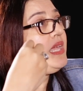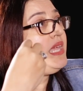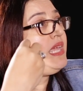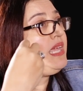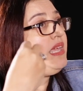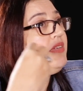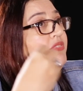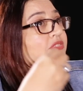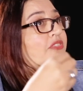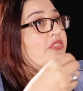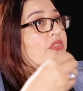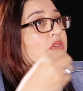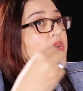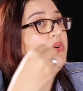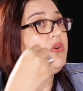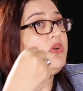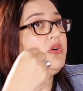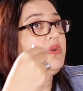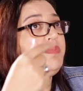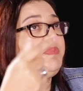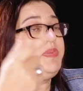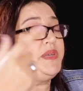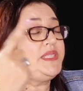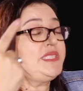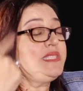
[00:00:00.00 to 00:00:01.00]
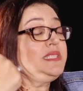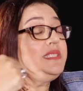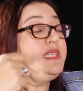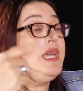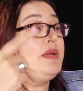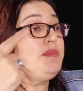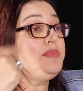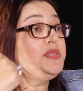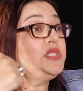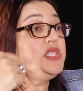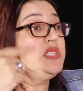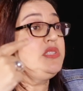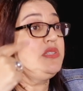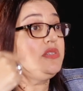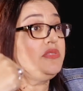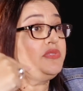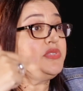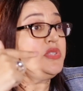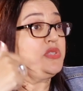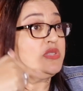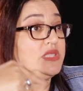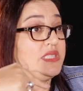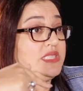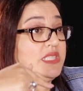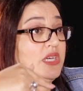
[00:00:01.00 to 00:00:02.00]
if your perception of
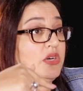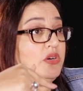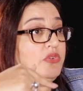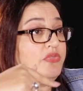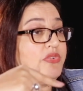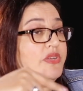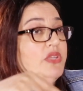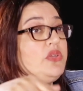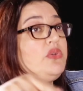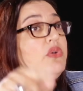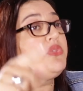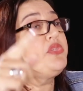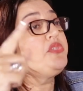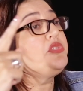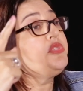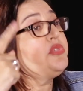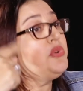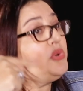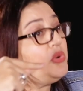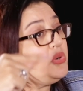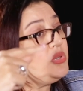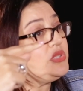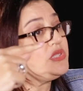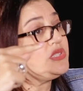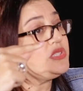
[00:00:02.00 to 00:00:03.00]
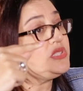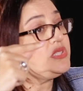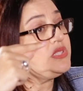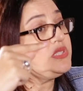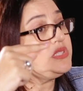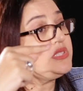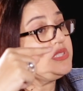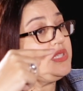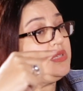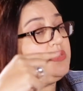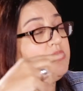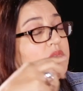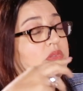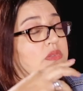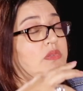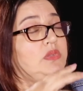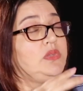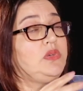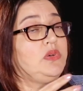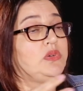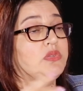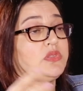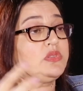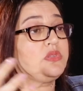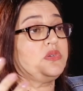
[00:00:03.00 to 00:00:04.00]
yourself and your thoughts, so
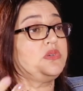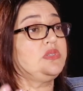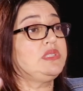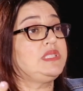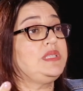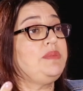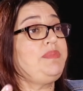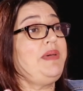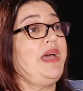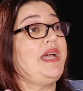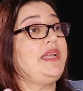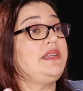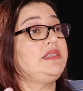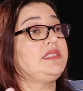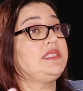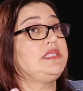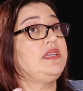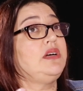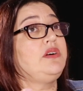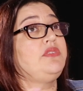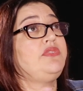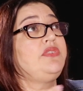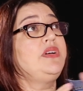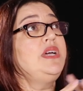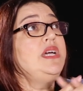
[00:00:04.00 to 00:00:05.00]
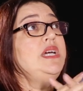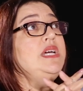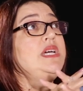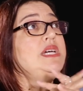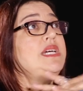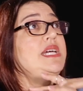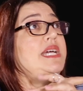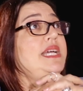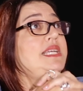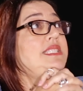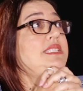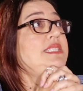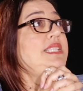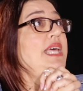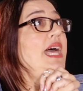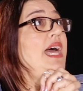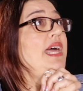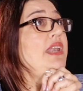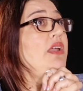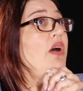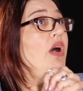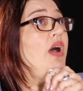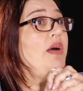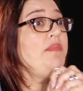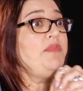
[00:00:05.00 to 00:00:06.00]
your thoughts about yourself is
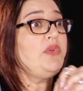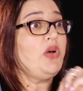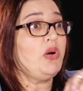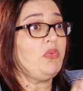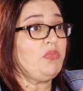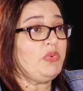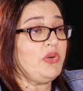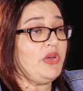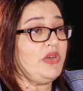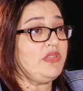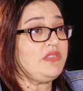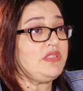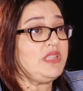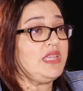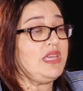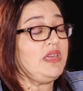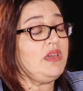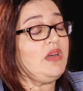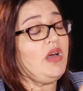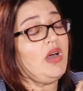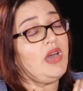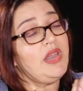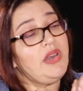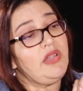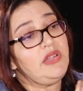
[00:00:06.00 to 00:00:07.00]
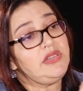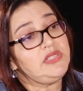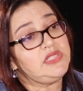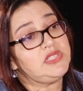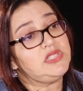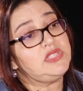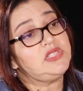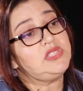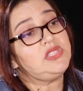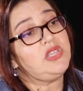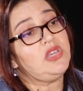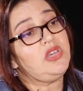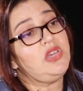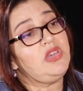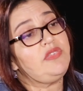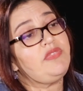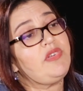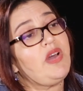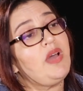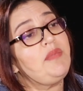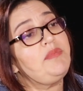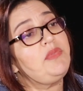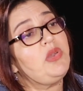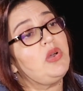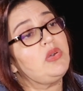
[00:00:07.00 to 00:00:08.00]
that I'm not worthy, I don't deserve,
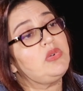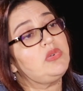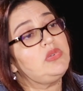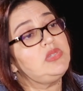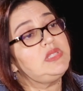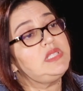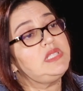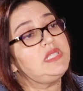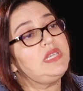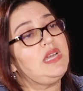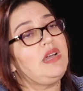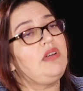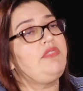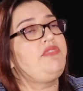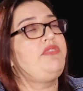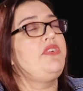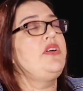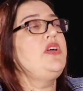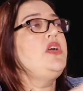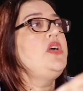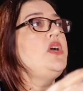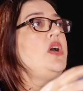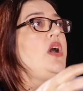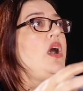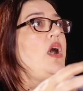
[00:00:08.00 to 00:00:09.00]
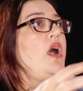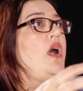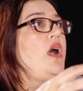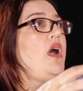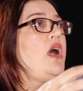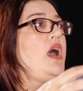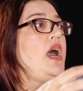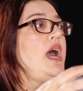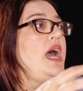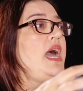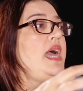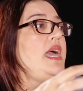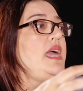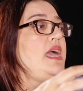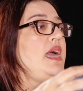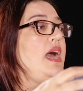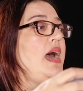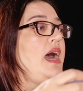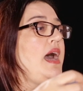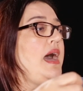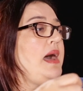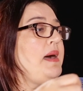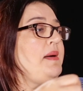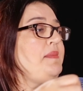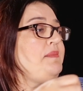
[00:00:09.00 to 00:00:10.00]
I'm not good enough,
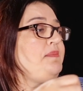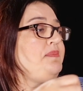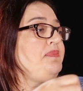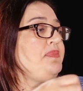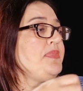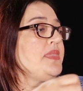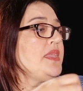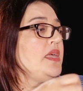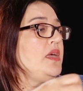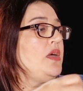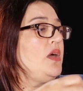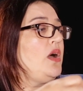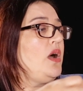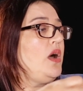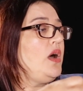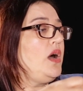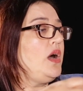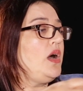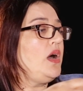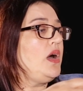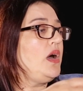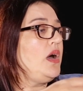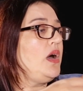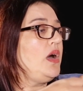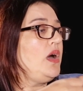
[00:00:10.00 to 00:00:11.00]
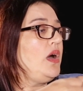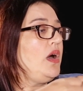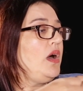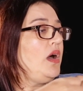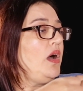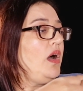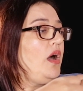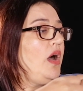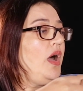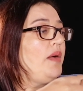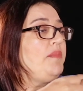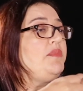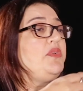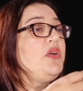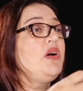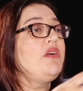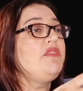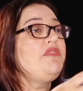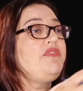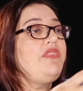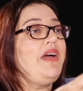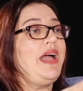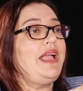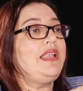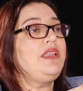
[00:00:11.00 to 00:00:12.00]
I'm not
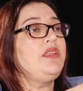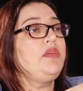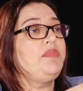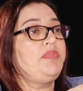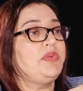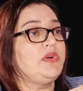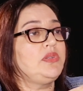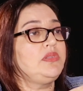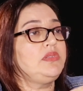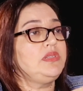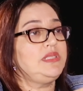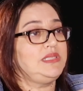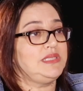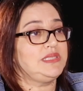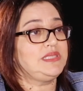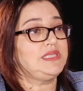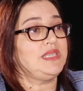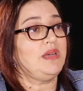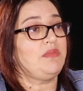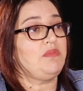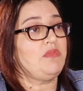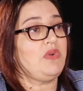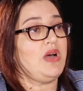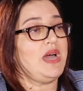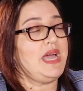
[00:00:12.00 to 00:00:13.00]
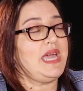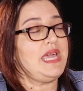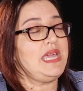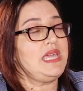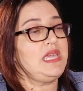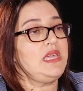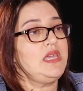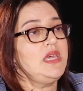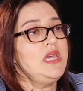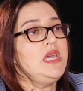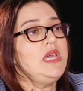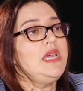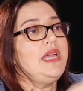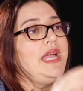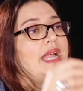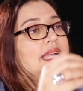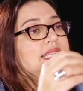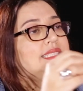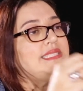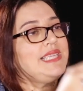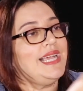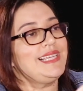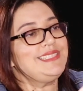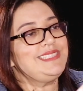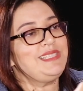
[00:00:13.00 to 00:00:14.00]
valuable in some way,
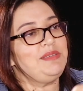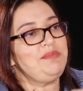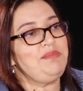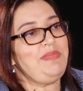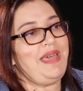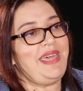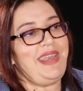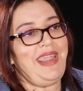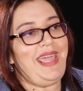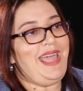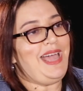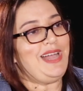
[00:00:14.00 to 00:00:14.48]
it doesn't matter